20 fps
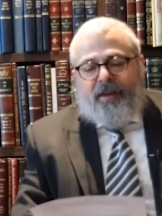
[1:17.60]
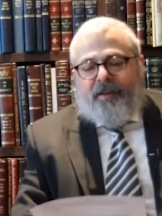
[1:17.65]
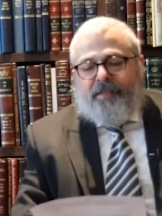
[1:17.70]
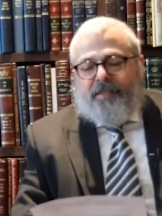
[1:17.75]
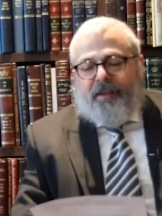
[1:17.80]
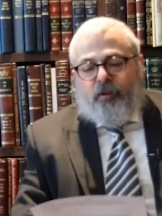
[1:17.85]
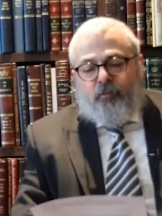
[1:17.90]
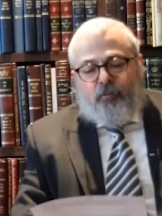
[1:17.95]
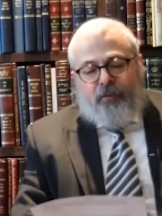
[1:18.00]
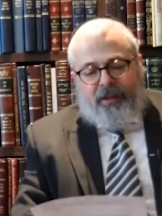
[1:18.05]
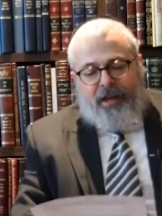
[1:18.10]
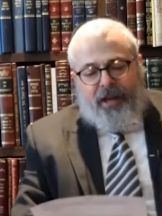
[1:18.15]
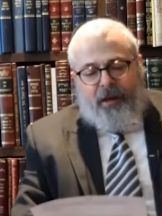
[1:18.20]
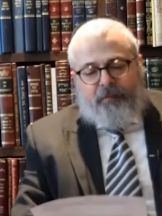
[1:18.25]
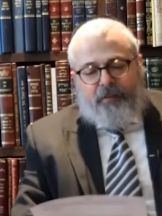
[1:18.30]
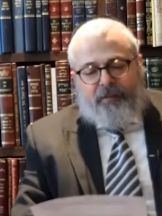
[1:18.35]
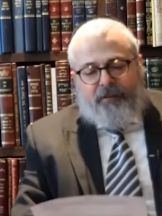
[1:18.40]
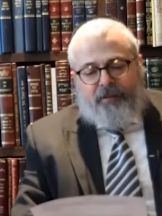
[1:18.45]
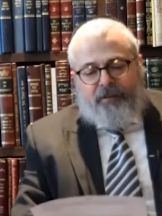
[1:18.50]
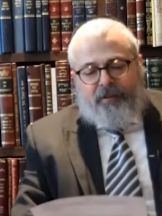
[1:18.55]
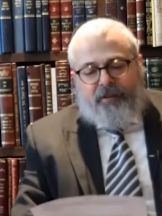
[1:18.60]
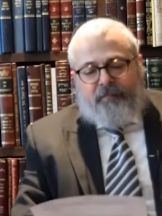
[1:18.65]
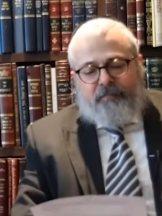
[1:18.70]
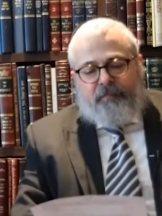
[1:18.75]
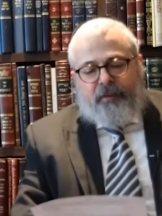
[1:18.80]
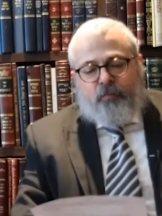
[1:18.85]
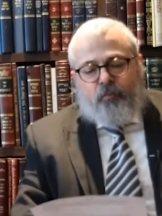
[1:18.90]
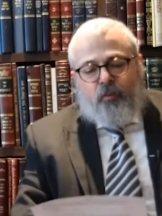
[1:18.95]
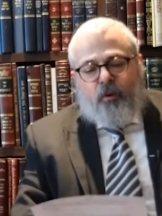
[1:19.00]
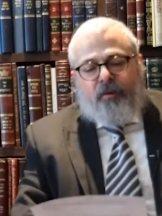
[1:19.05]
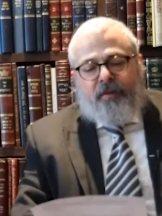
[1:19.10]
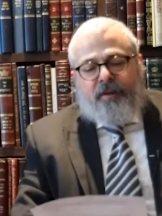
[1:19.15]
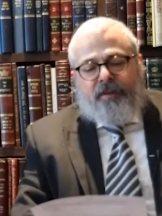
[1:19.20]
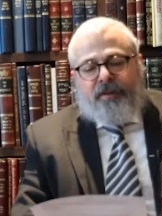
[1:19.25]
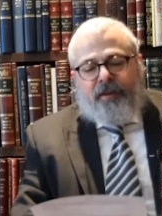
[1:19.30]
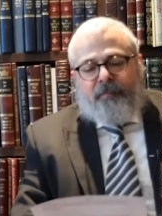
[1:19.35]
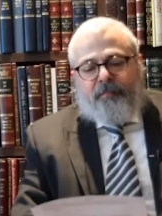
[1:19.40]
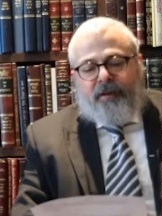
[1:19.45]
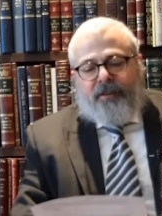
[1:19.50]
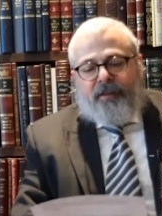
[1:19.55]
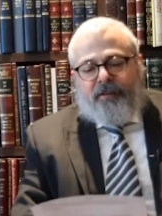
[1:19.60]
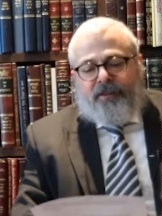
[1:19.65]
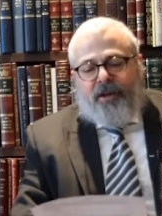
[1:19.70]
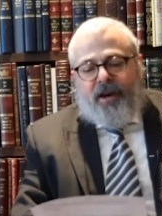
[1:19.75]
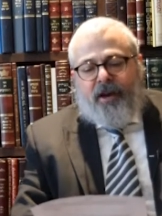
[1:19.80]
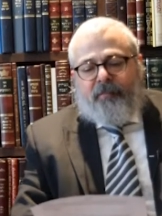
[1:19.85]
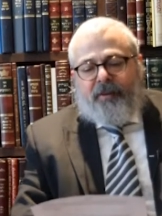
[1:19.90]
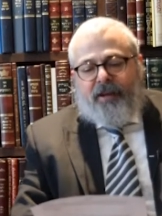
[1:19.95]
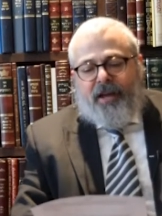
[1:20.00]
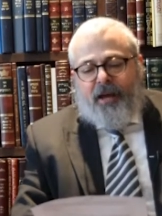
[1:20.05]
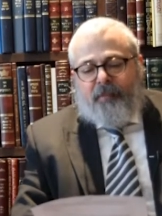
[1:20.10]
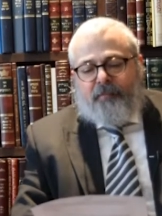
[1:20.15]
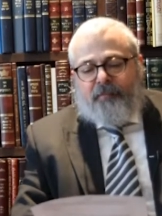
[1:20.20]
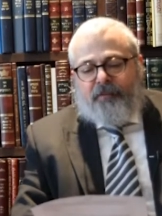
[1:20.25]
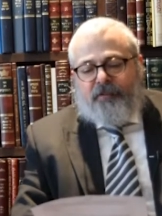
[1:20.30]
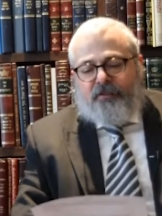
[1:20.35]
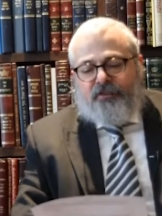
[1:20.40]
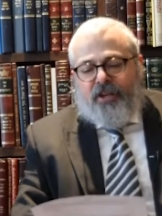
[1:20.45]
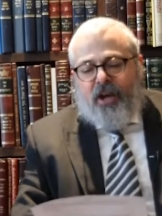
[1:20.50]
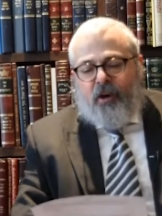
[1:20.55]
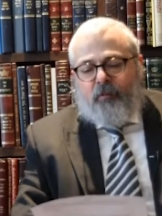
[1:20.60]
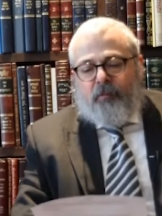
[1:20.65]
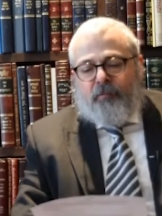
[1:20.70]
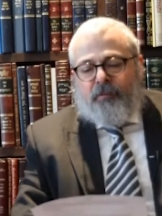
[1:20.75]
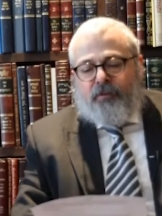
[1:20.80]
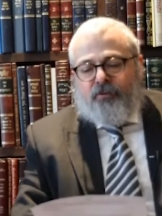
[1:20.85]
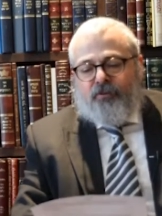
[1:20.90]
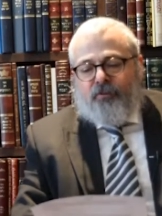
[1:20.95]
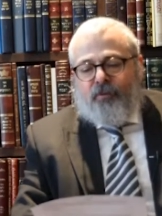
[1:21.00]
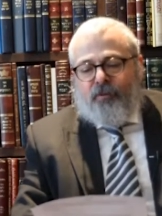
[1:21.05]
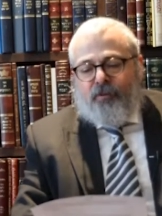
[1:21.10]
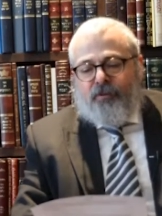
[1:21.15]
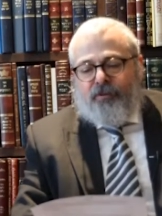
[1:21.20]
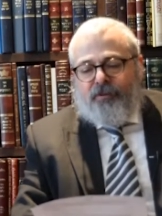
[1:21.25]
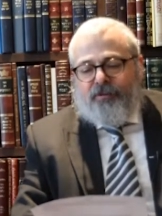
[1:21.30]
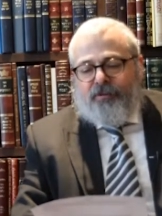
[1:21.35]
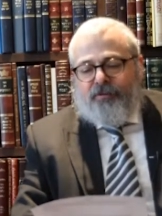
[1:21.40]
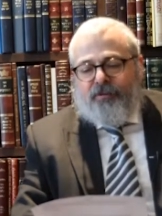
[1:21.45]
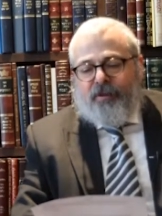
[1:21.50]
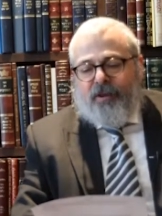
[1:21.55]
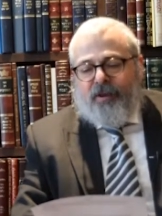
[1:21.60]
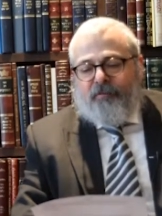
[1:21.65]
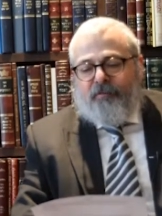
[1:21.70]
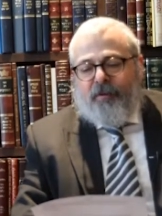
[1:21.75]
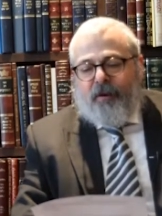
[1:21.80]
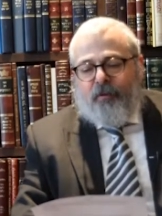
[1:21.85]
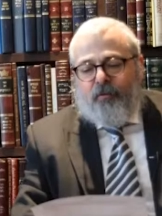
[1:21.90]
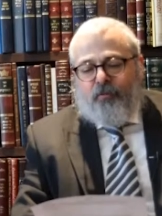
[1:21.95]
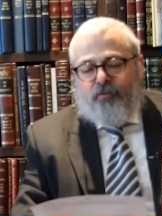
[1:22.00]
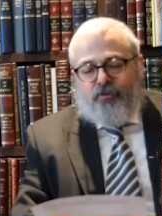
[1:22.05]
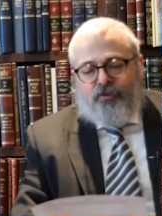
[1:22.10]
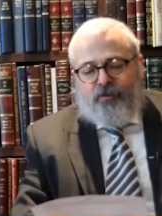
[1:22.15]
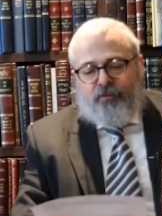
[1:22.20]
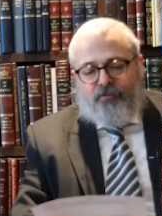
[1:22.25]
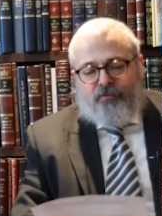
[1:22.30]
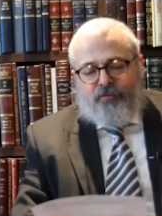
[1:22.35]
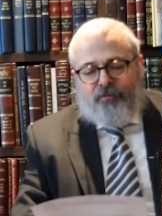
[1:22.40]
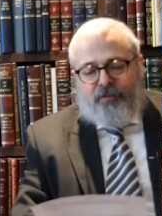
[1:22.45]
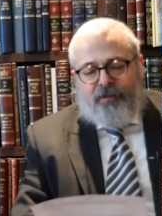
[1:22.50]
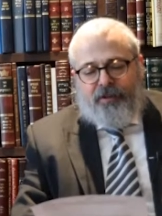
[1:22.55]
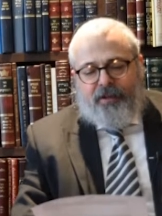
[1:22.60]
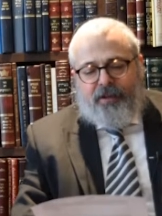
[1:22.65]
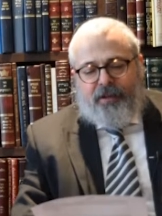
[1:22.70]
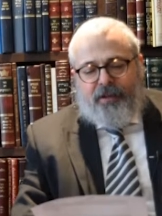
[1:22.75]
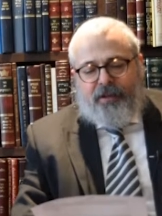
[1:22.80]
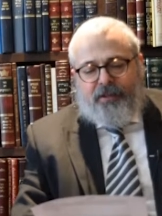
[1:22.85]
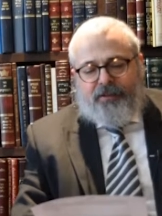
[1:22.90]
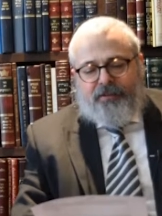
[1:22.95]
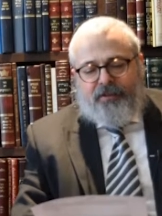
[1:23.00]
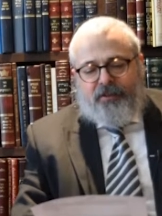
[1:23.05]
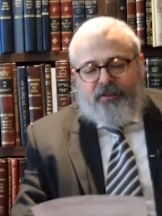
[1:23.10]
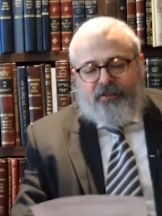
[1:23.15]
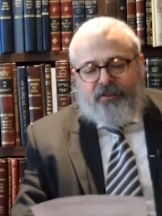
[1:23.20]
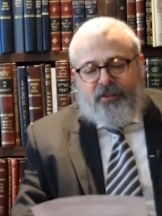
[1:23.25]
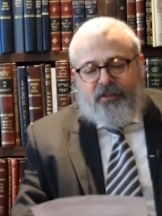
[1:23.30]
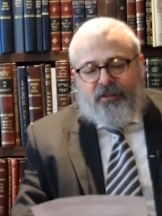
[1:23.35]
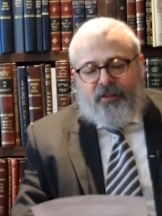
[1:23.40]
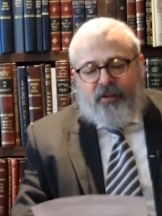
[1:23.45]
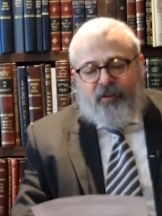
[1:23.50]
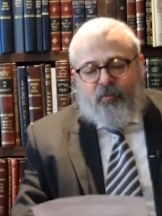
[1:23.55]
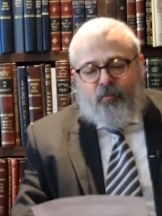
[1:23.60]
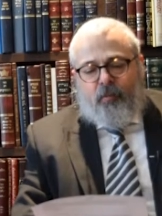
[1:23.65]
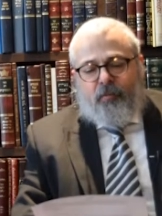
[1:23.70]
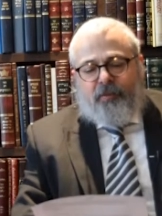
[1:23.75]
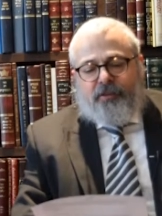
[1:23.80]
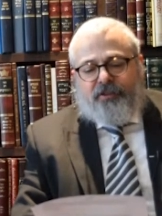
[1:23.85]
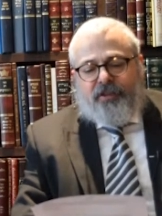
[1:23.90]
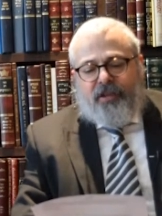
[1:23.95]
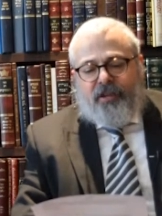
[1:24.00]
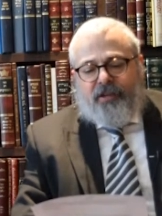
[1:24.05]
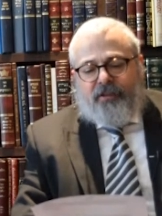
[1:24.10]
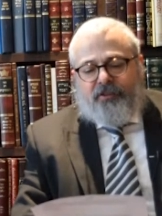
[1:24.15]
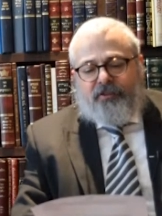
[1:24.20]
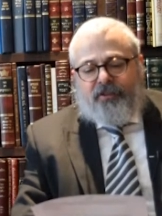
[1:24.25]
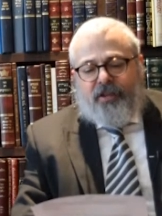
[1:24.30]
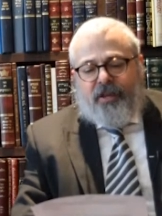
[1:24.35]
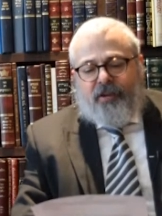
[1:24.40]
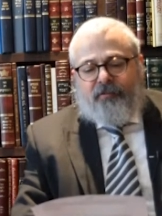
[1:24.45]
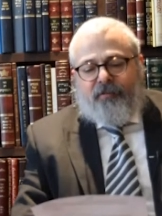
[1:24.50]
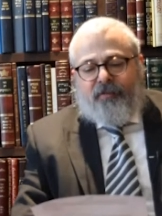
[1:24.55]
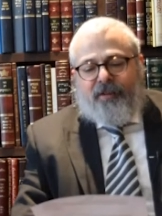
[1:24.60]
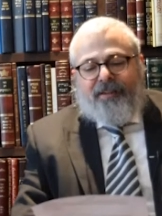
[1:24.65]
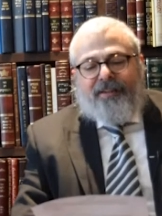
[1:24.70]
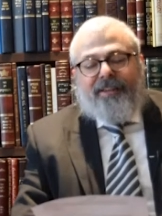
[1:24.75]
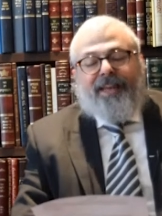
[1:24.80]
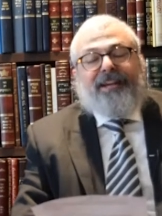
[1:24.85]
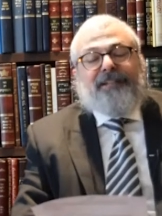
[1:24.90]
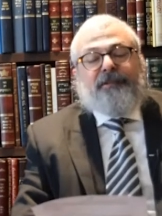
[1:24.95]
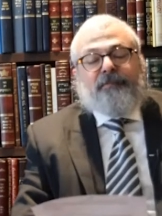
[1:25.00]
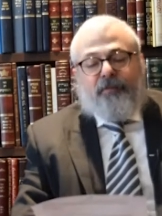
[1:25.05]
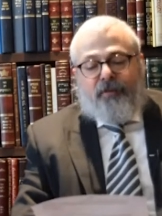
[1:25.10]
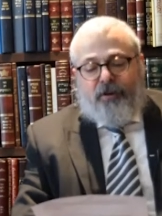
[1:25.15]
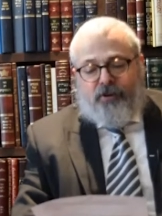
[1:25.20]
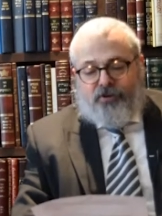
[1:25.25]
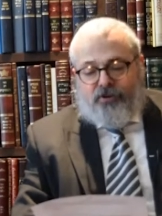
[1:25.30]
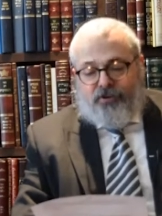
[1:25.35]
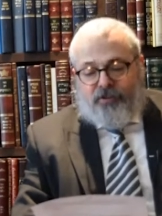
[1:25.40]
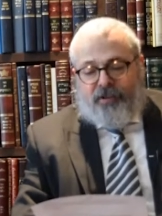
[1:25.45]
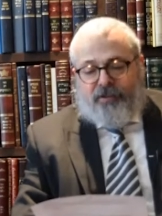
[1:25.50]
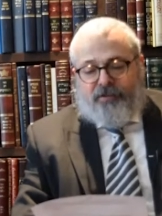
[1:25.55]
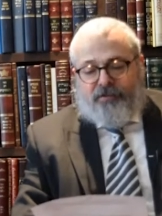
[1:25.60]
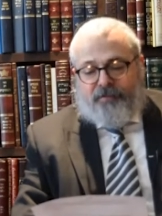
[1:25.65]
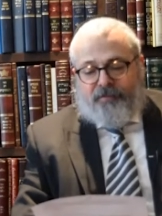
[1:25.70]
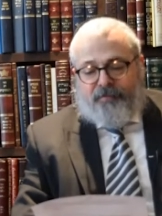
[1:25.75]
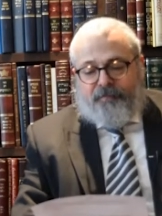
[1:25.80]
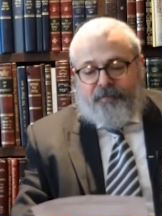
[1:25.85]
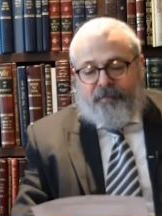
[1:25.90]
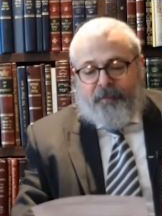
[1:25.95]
that it will happen, but worried that by the time it happens, I will be too old to have my own children, since a woman's eggs have an expiration date.